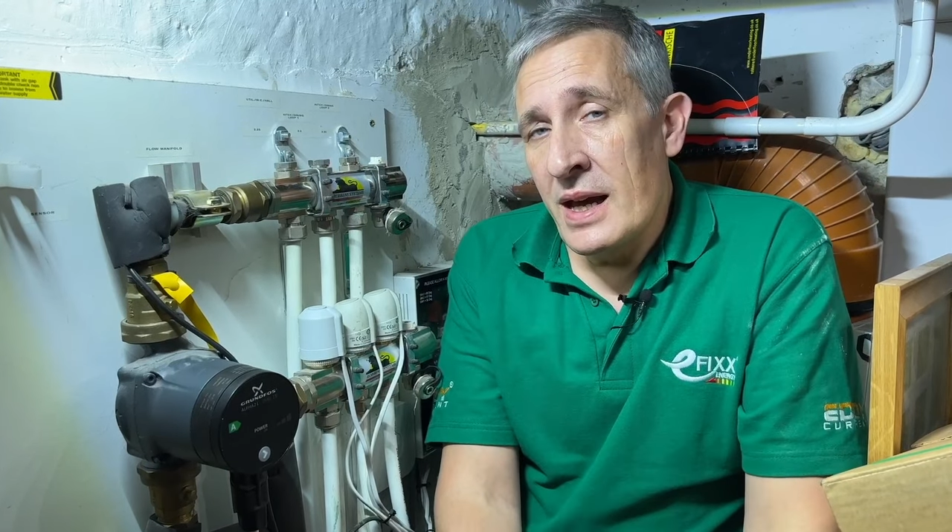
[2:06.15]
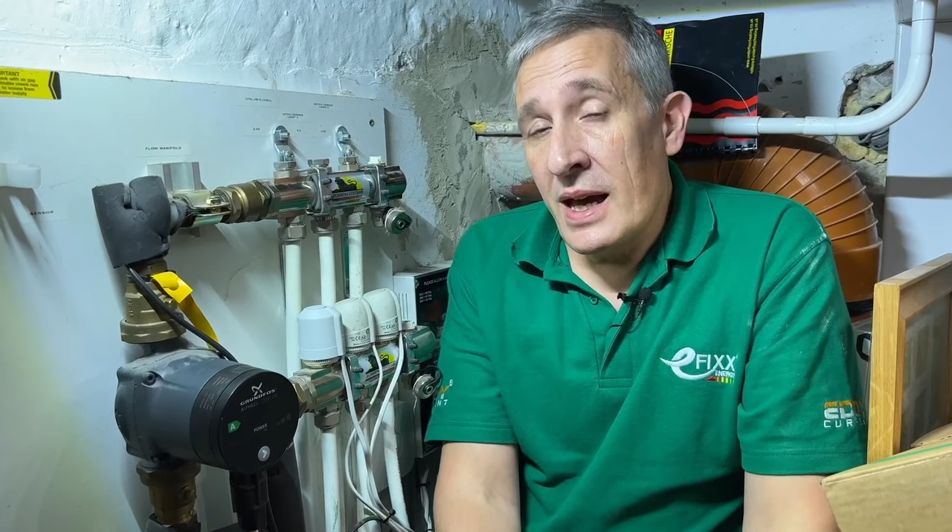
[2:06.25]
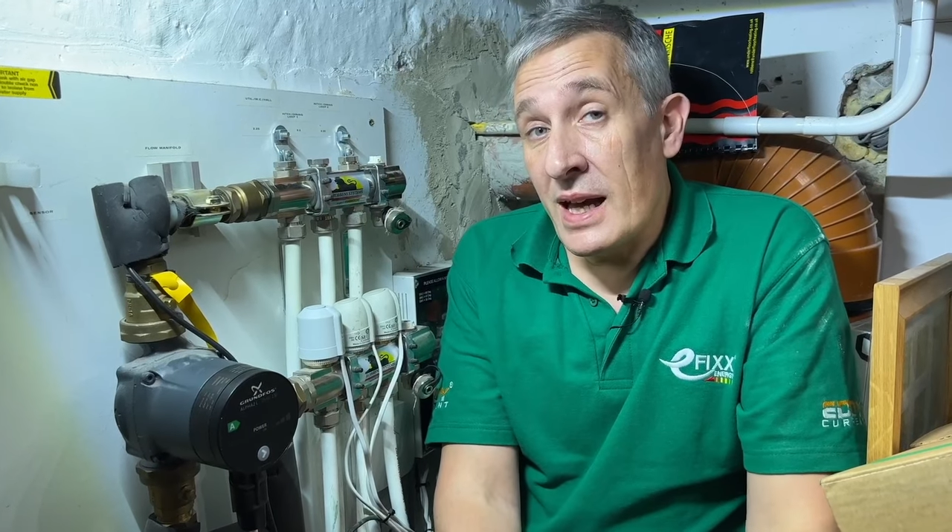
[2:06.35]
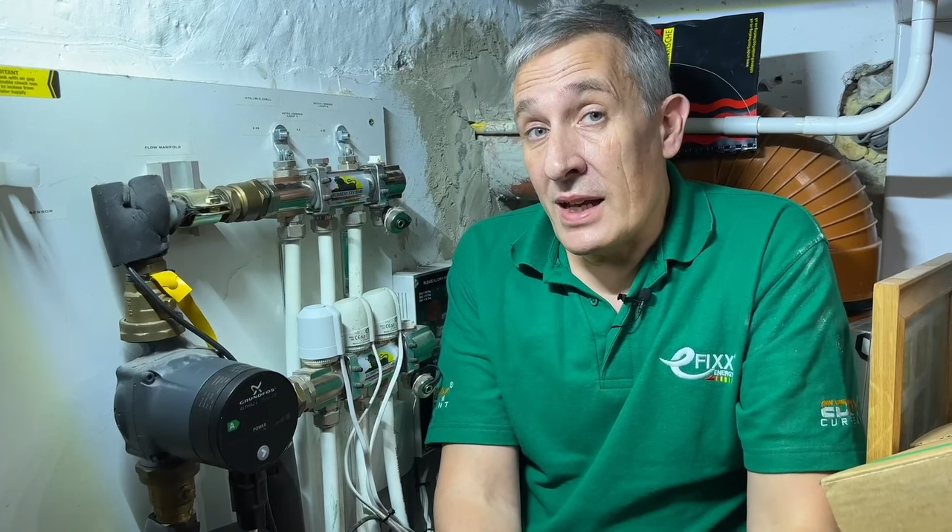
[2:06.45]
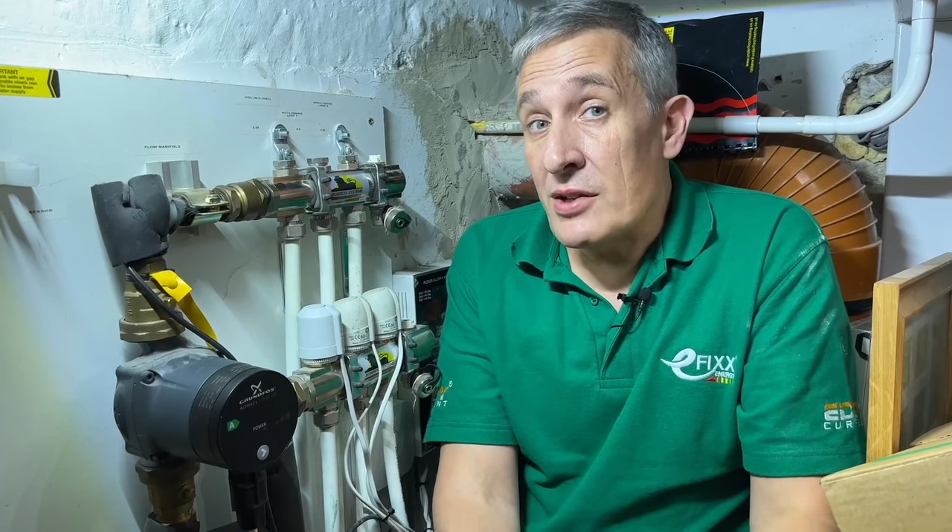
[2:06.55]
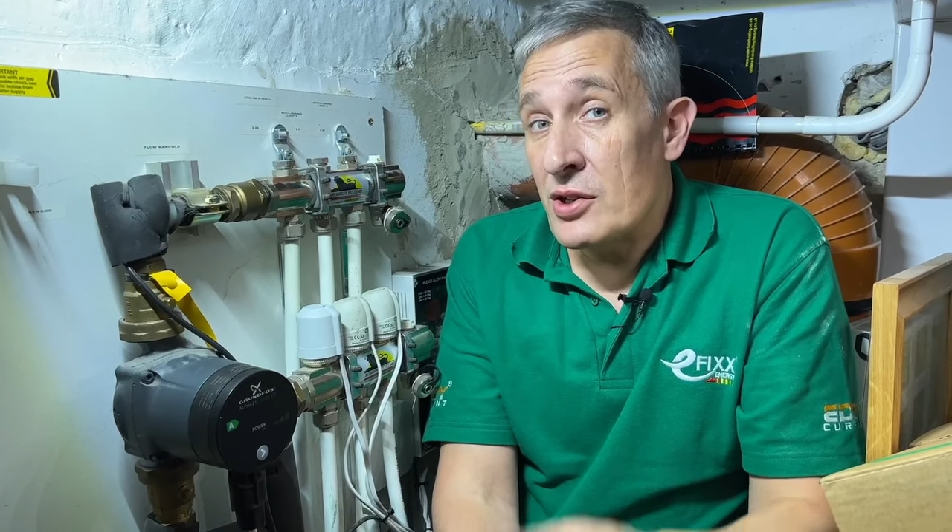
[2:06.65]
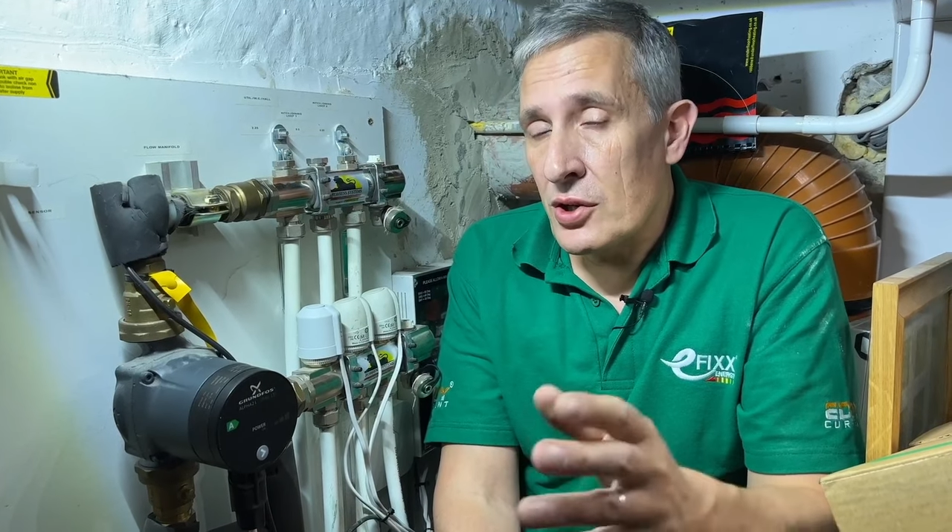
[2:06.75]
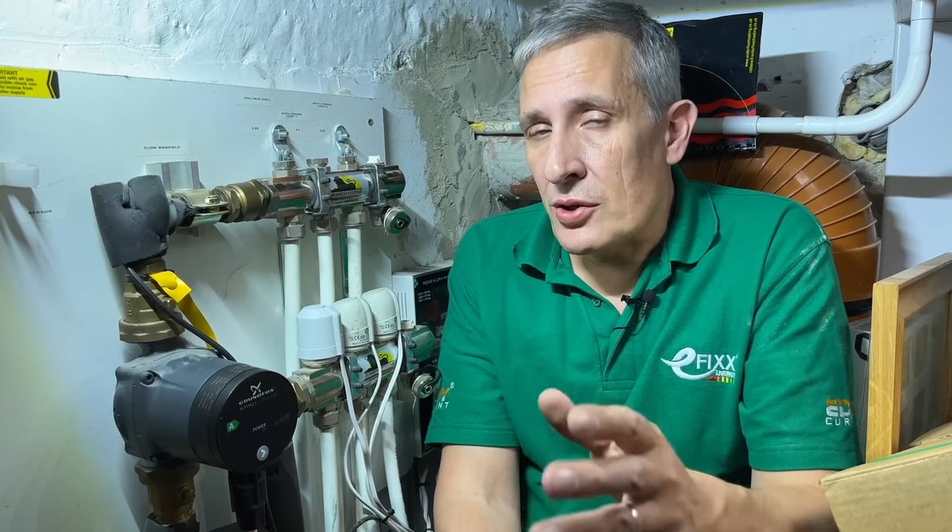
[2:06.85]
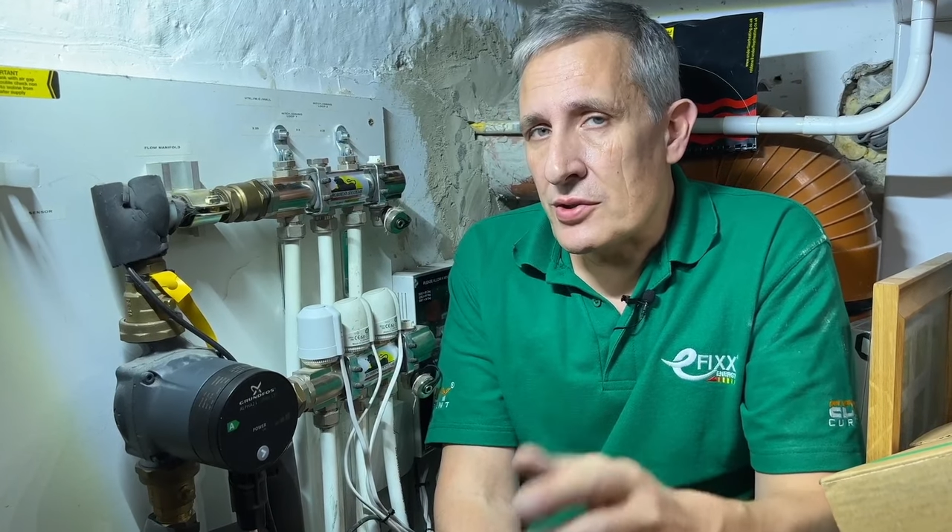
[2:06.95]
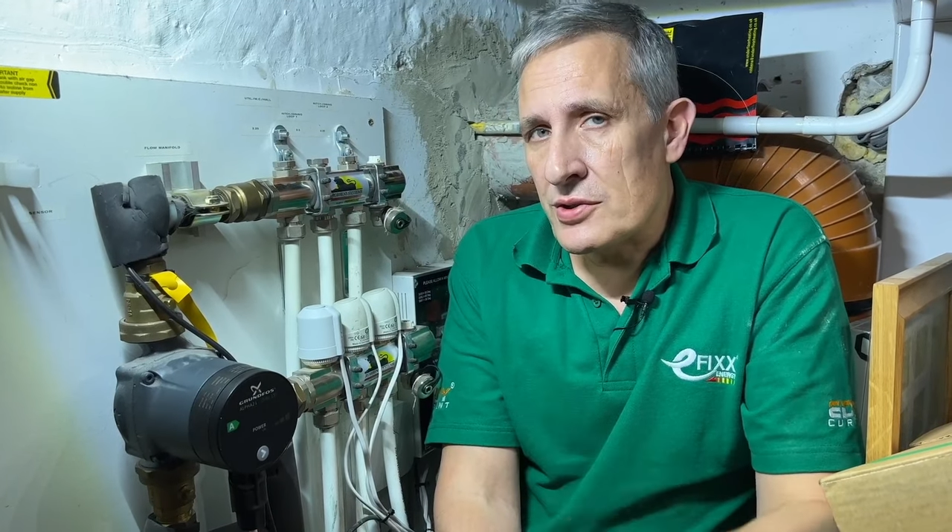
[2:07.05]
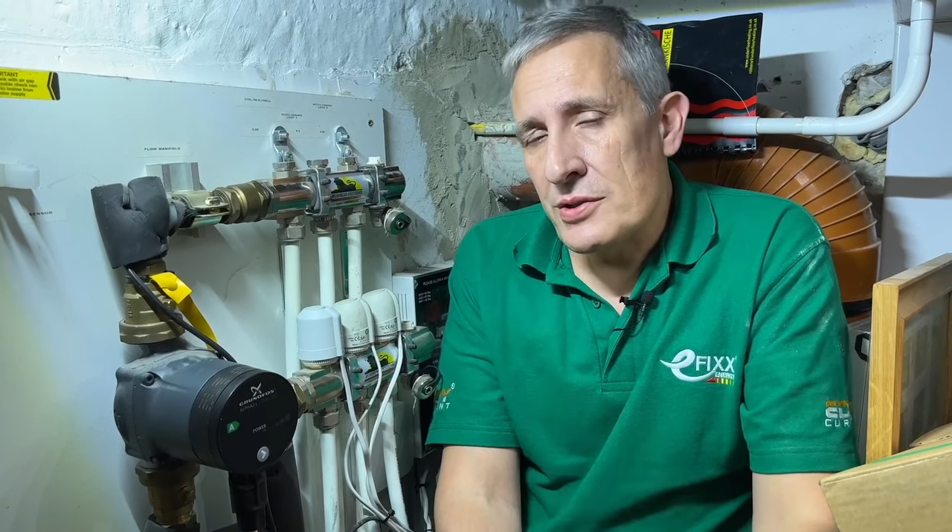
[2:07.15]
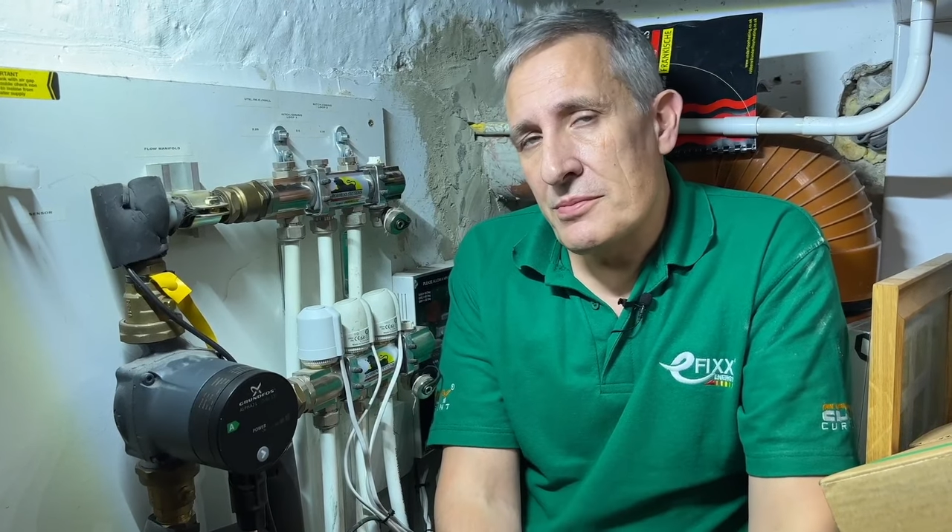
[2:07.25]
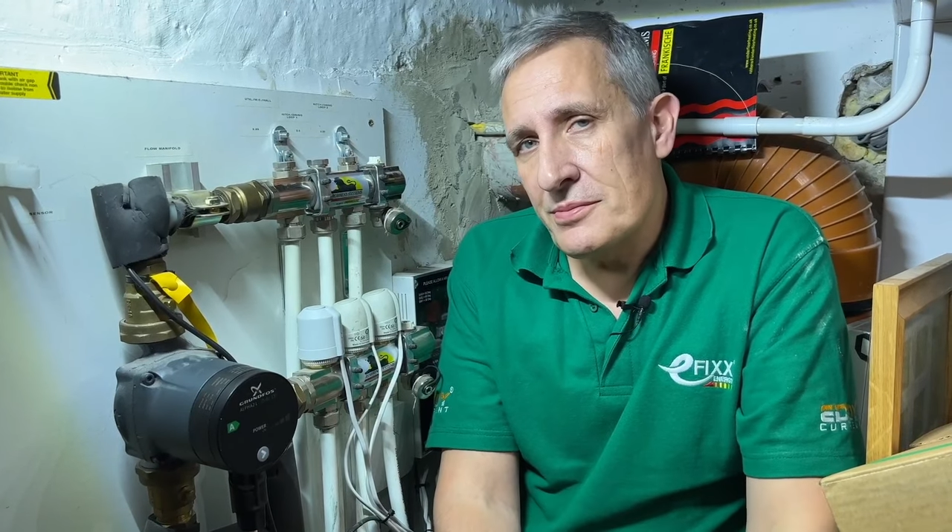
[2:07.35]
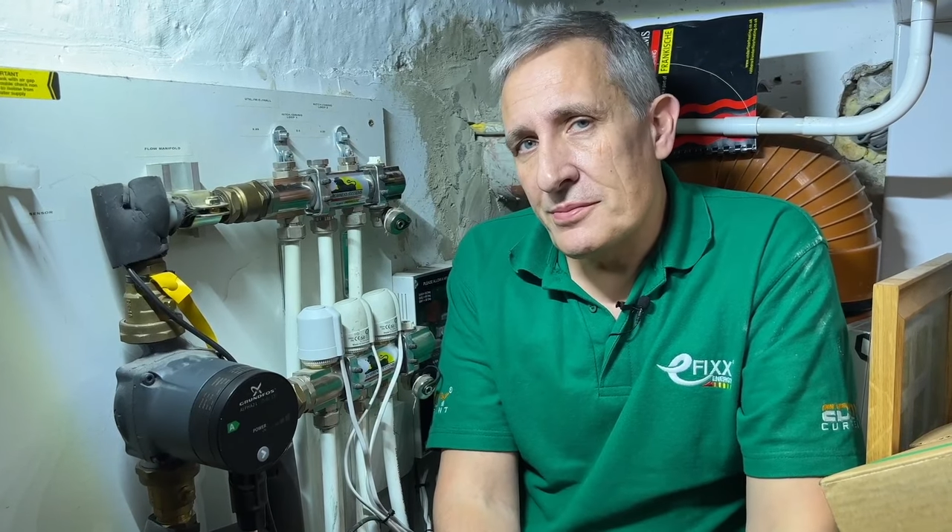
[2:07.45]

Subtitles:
and cost. And